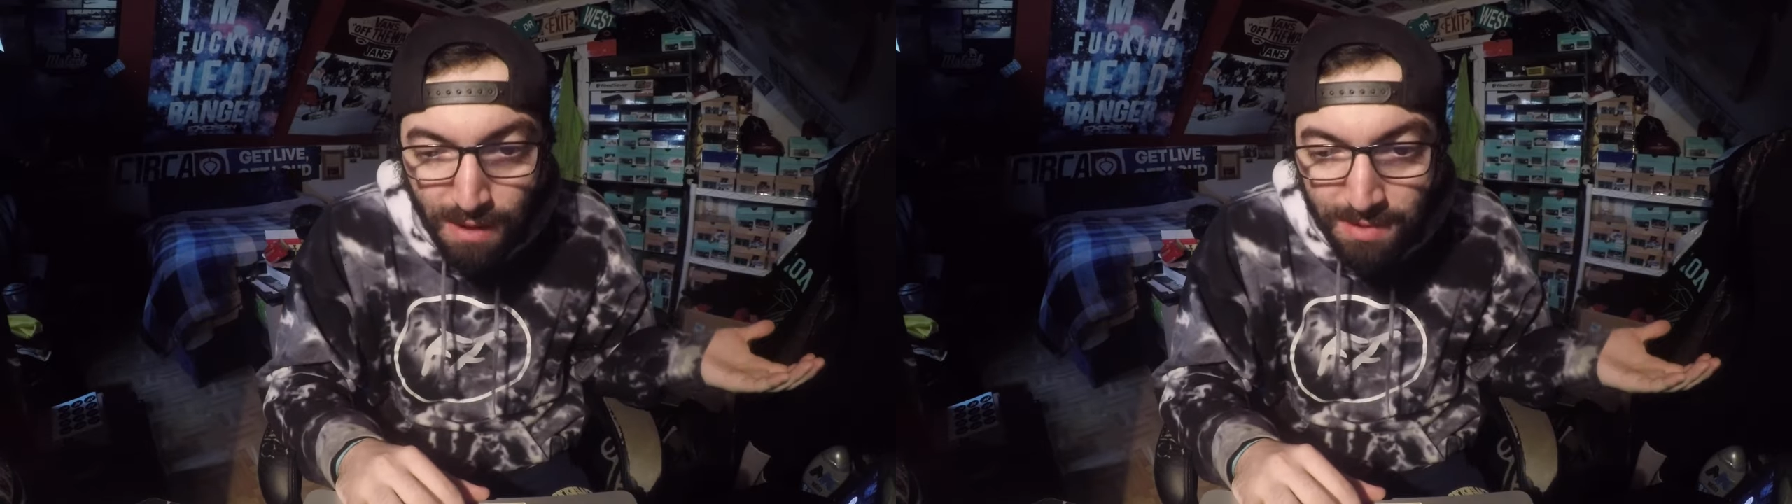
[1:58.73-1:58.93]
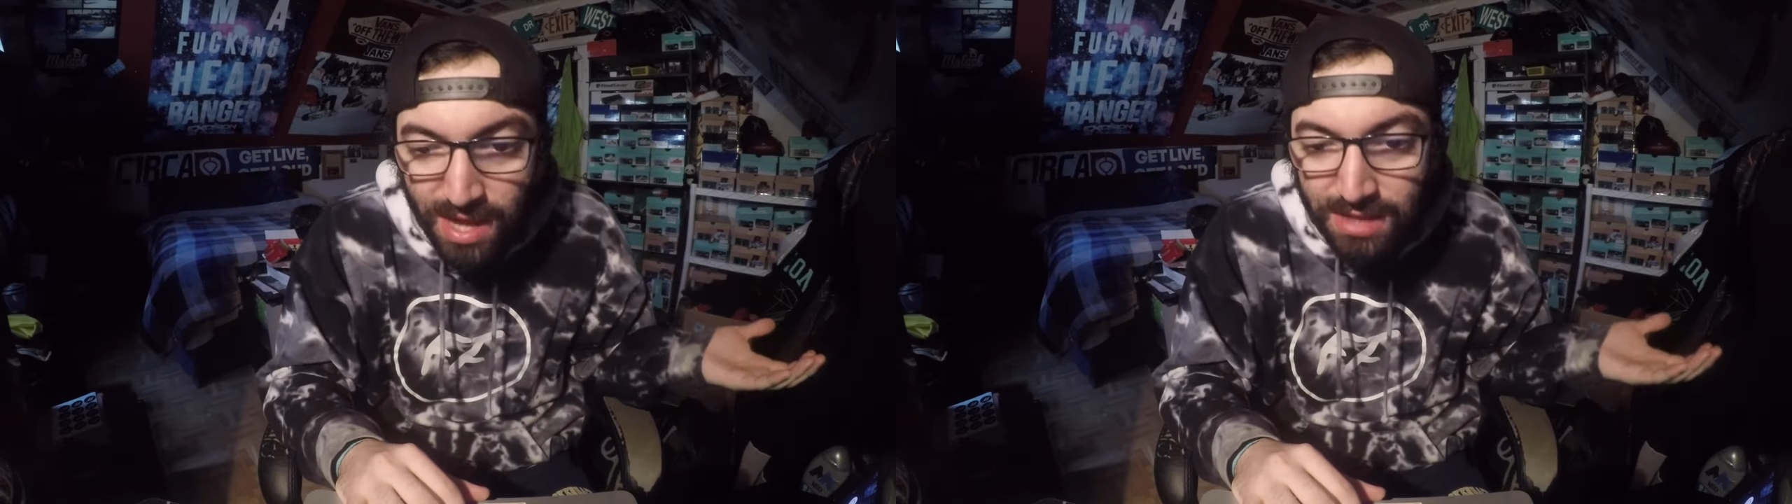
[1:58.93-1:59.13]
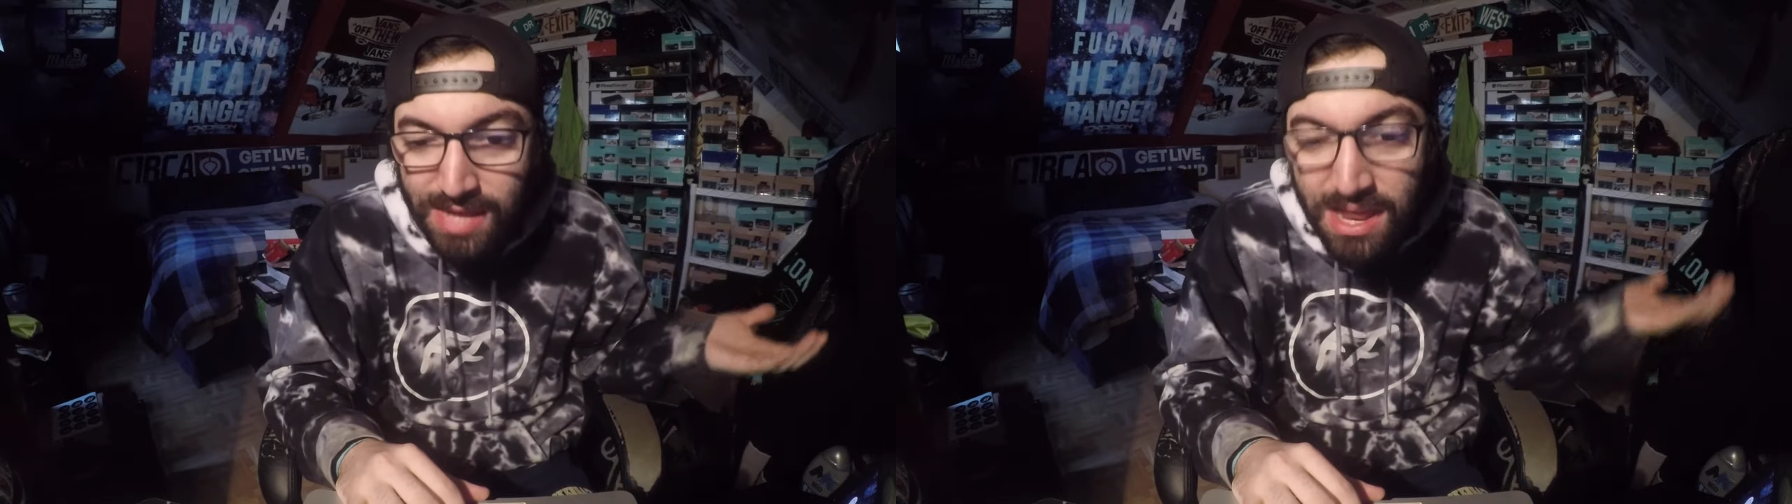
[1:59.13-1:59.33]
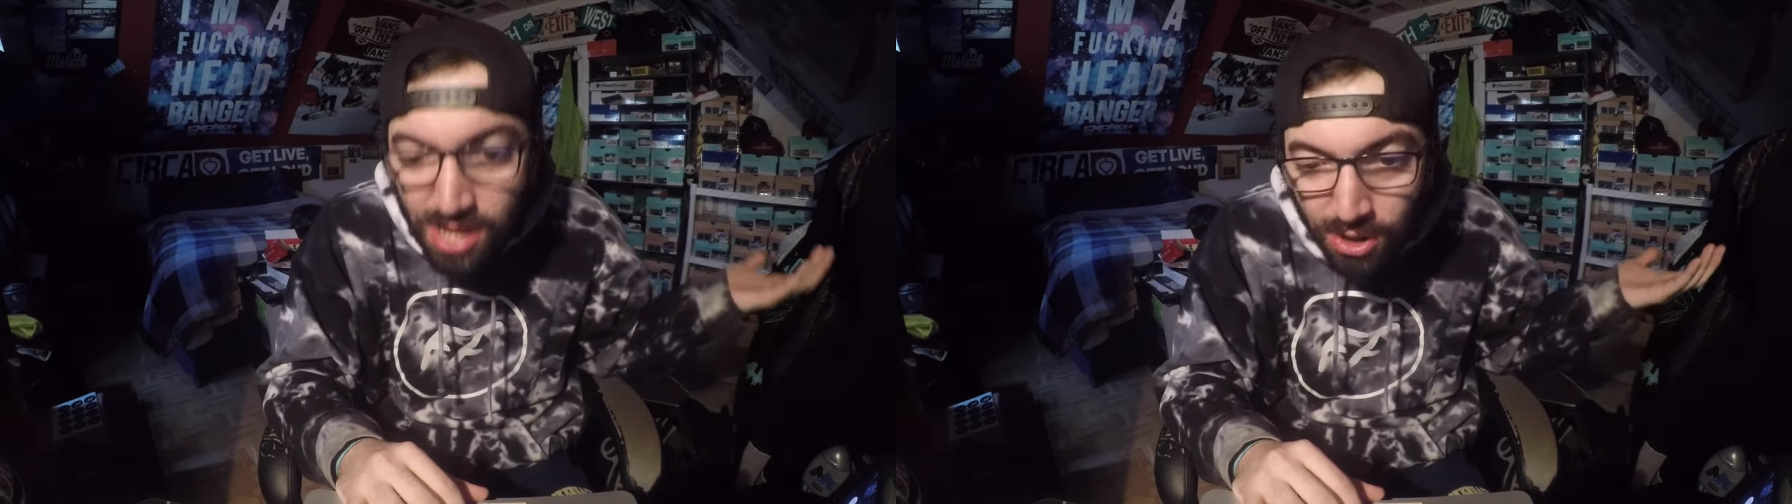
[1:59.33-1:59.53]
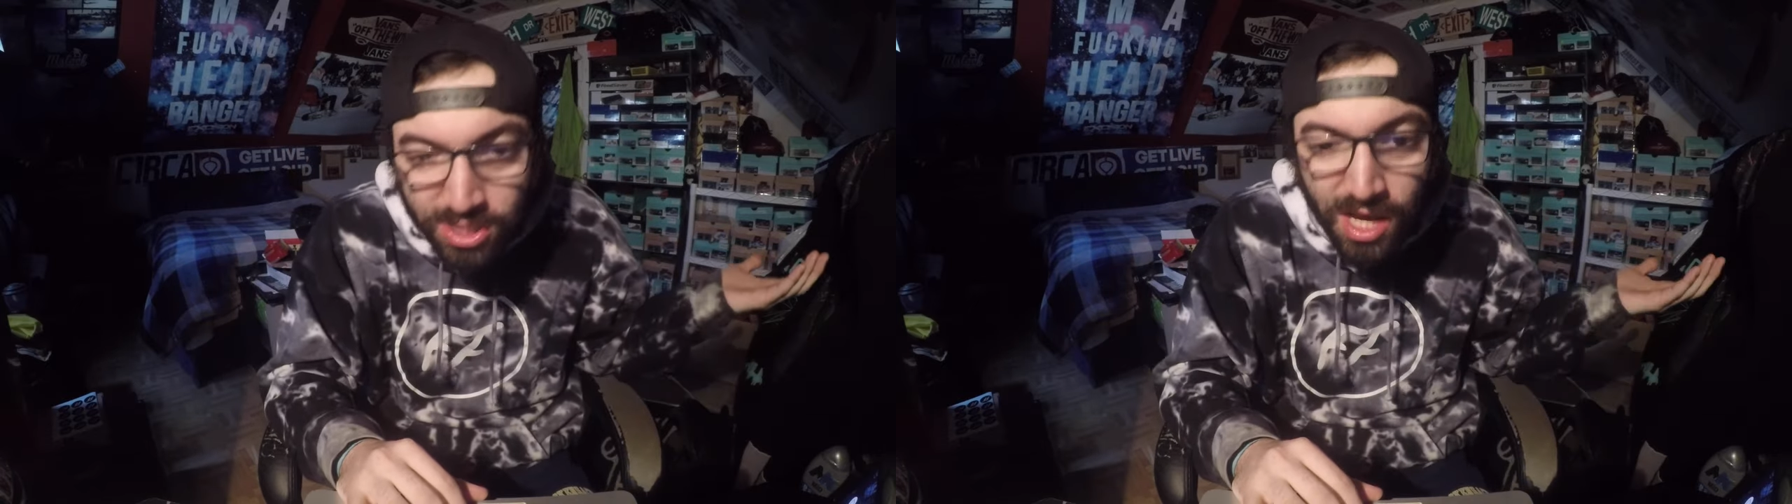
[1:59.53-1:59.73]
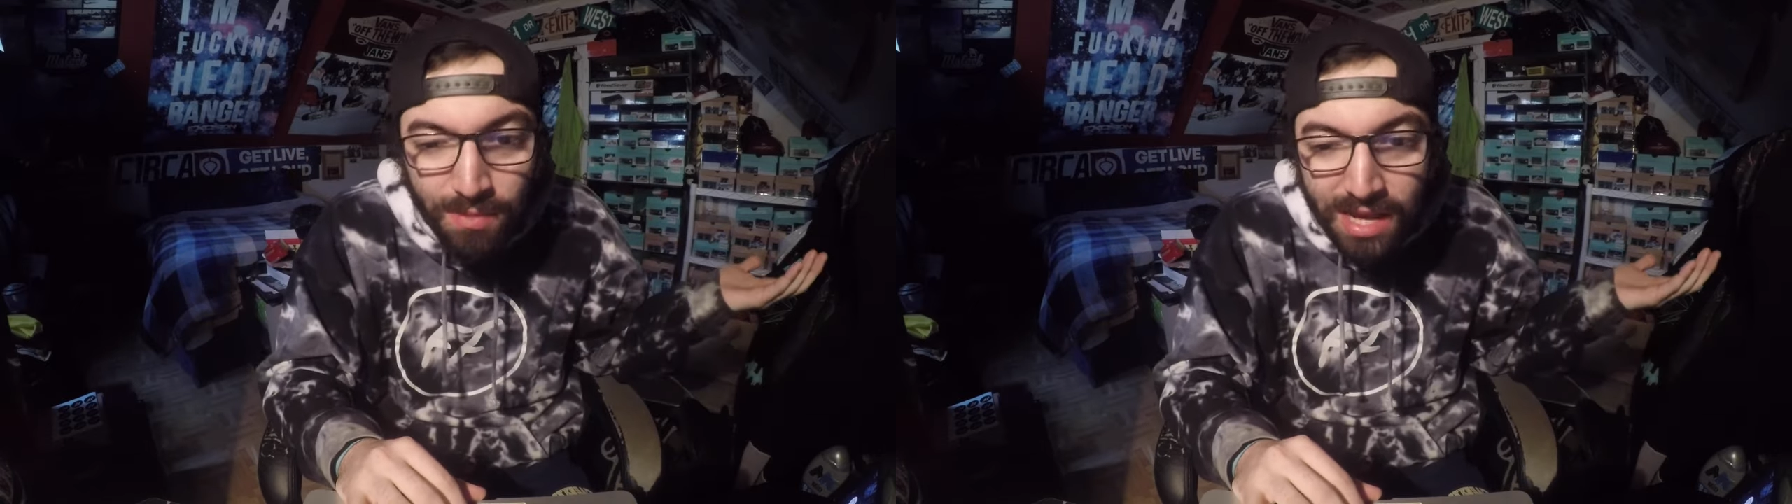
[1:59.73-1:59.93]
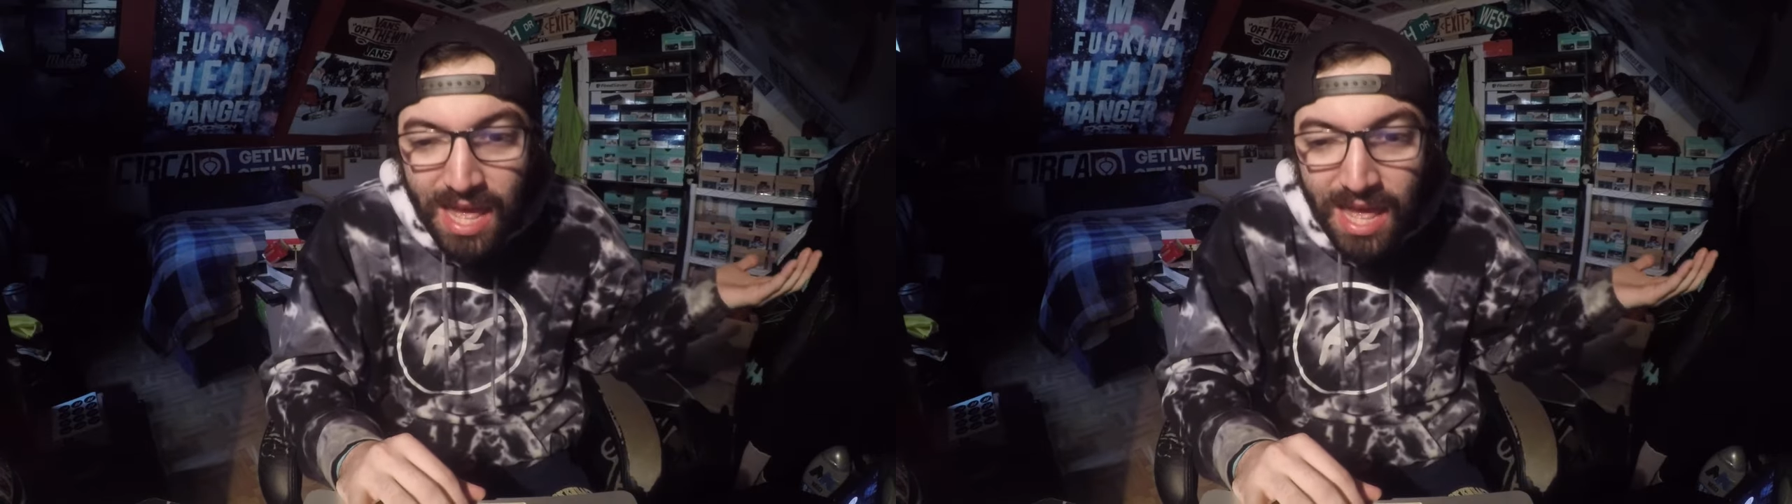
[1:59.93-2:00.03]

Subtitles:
Maybe like 10 years, something like